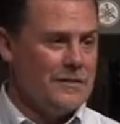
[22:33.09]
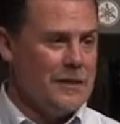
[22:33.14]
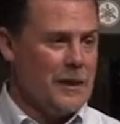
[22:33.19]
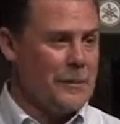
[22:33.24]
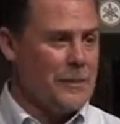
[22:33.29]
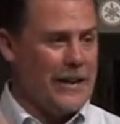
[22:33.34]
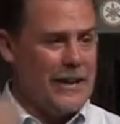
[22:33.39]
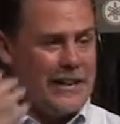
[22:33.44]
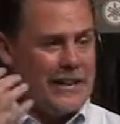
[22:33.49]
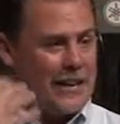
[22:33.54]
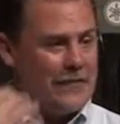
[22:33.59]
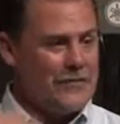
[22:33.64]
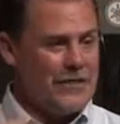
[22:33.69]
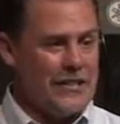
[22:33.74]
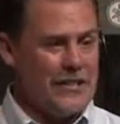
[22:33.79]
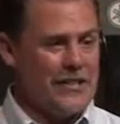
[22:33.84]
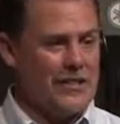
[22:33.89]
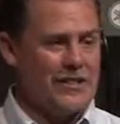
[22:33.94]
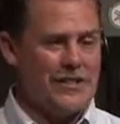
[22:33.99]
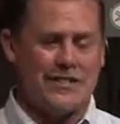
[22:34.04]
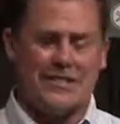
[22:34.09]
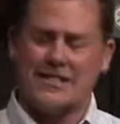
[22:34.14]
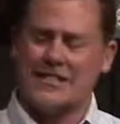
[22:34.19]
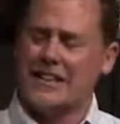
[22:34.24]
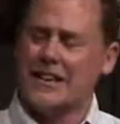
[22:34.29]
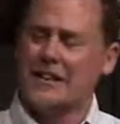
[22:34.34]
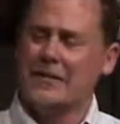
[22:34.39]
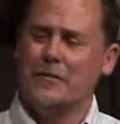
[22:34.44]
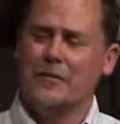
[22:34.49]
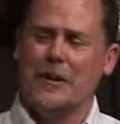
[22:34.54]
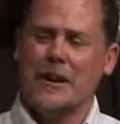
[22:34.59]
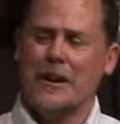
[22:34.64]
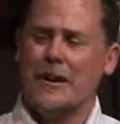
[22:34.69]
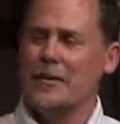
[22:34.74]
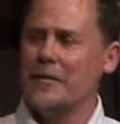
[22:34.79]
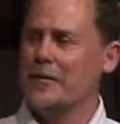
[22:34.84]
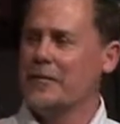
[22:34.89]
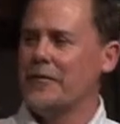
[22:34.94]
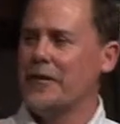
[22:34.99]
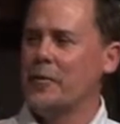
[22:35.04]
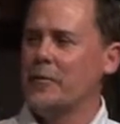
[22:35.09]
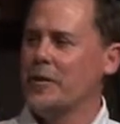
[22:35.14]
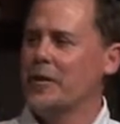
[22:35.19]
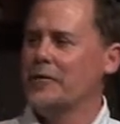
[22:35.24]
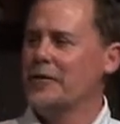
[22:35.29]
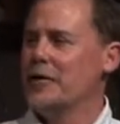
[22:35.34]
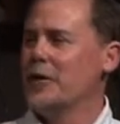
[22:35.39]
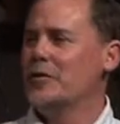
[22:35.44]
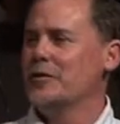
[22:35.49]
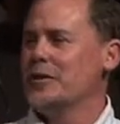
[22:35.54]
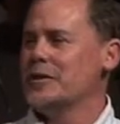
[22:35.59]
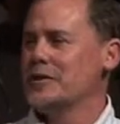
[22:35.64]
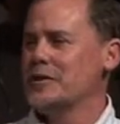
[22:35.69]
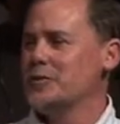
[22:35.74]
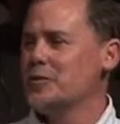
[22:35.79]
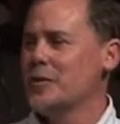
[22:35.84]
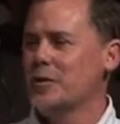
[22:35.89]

They began to have tears and say, well, if I would have known this